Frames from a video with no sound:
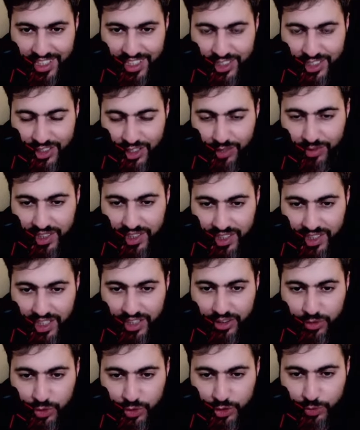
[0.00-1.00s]
So I'm like, I
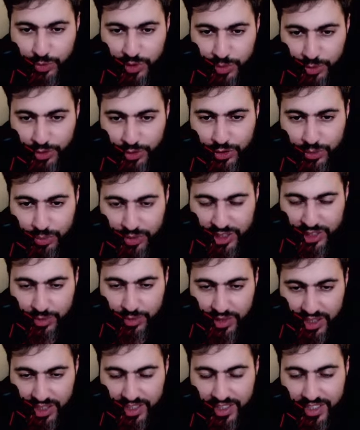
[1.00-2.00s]
don't want people to bait
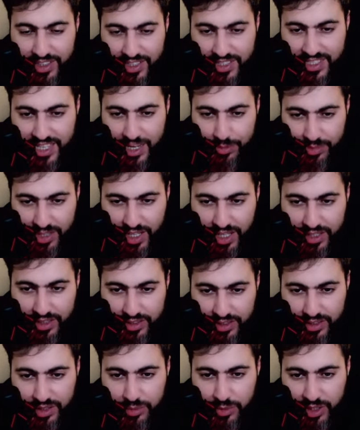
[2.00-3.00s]
me. They get the Zap Cannon
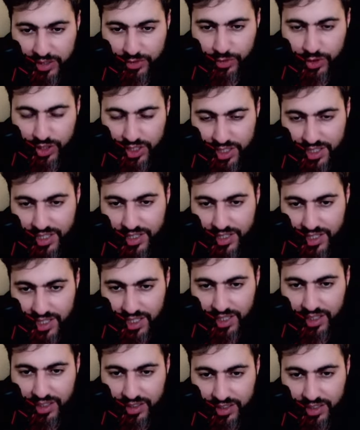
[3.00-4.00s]
debuff, which is
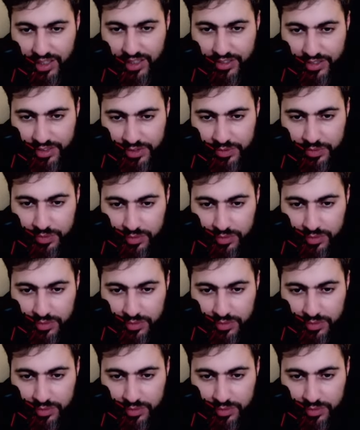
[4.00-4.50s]
insanely tough.